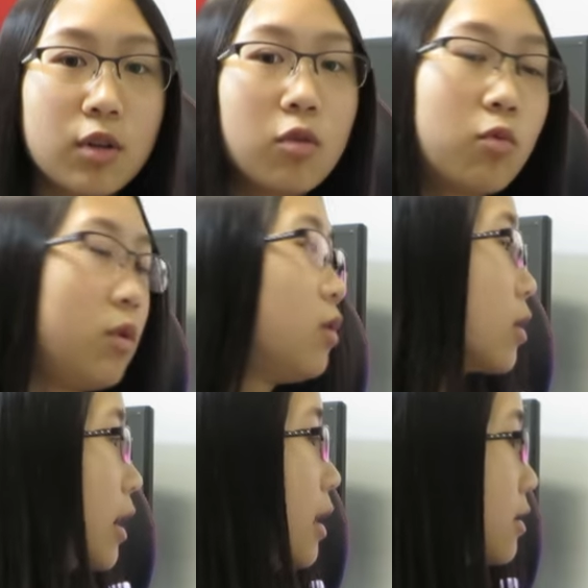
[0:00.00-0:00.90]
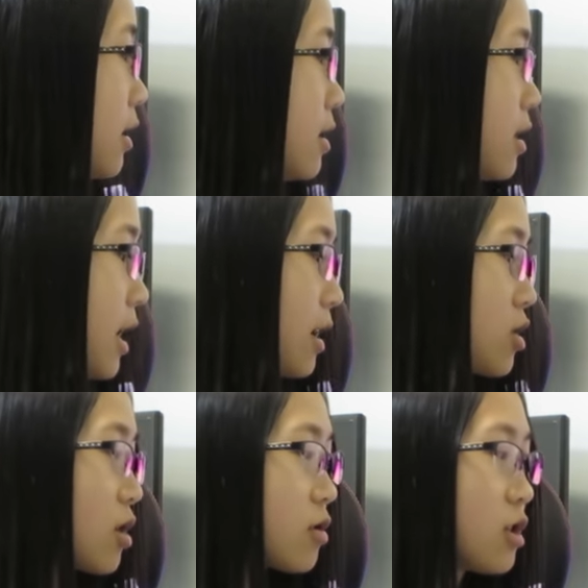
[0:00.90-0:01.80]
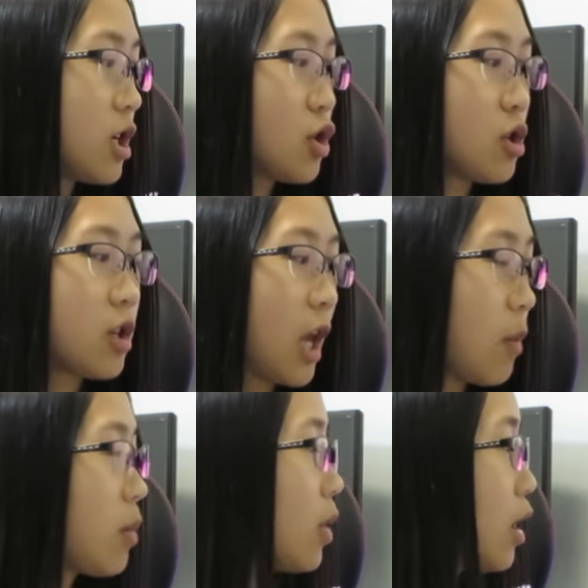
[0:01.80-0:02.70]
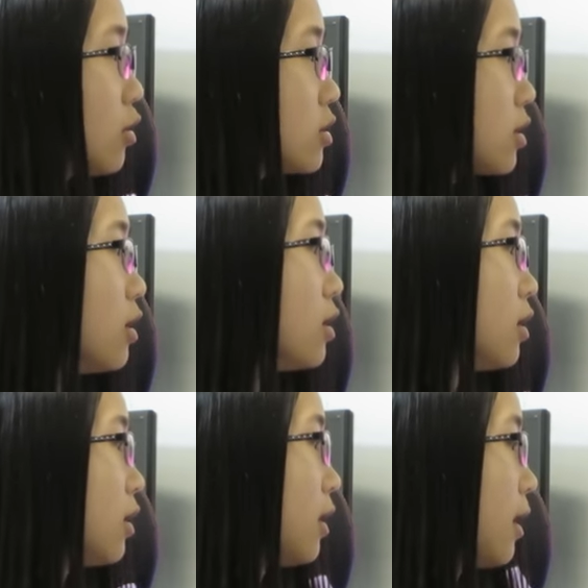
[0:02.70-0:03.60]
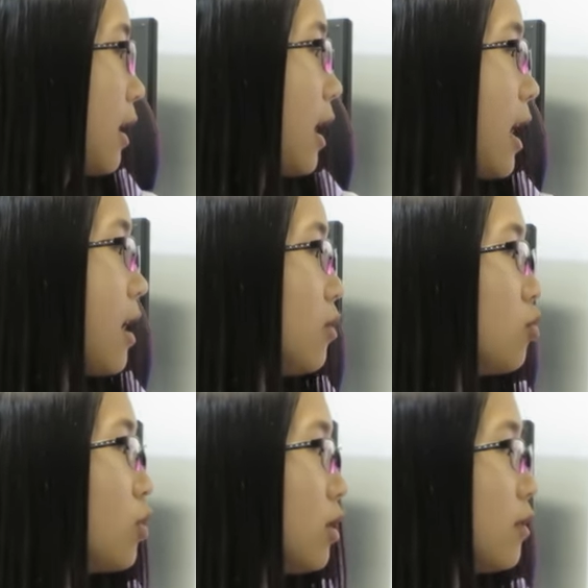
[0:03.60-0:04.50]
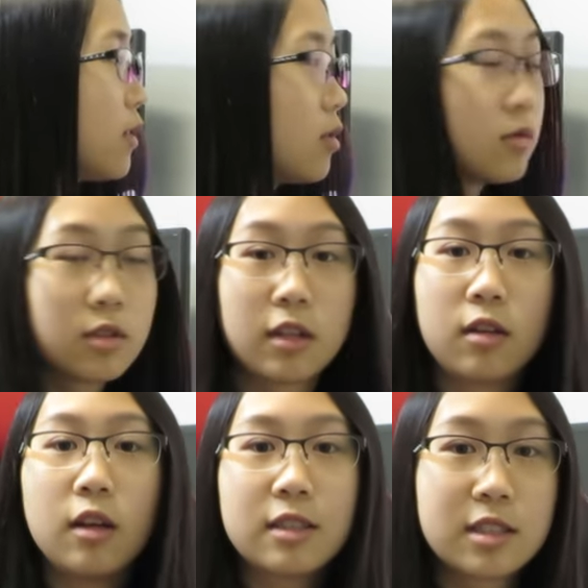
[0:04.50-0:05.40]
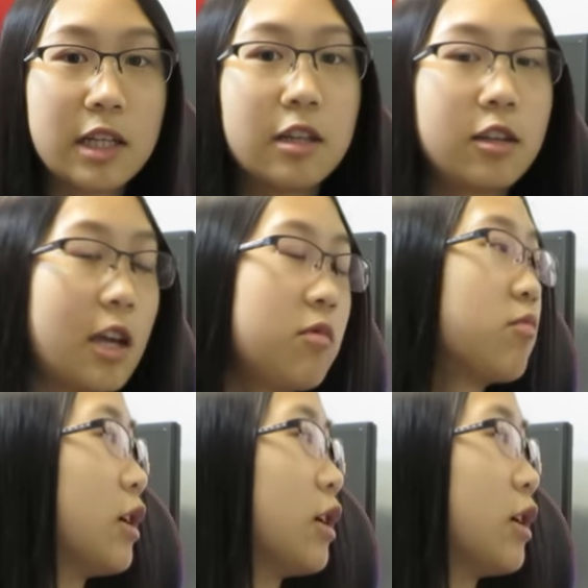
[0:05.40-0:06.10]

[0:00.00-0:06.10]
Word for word: winner will get a Tilted Nation gaming mouse and one of those extended gaming